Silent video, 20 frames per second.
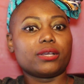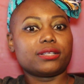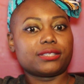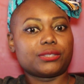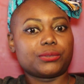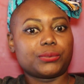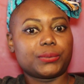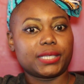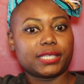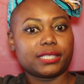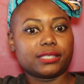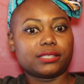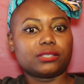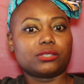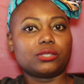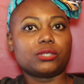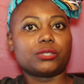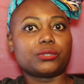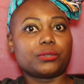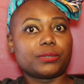oil the
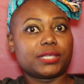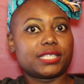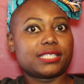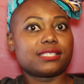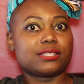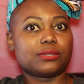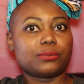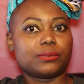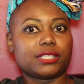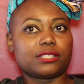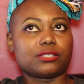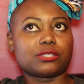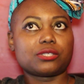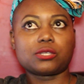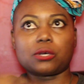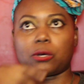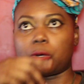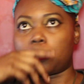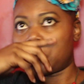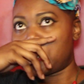wheel or grease the wheel.
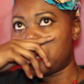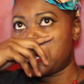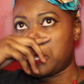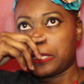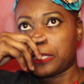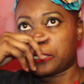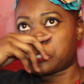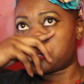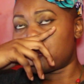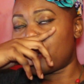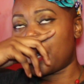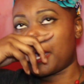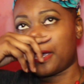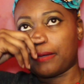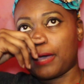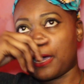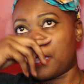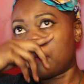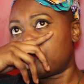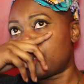So that's
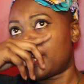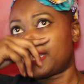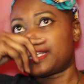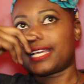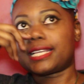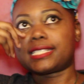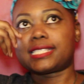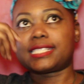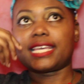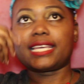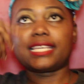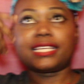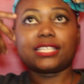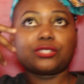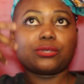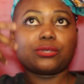why I say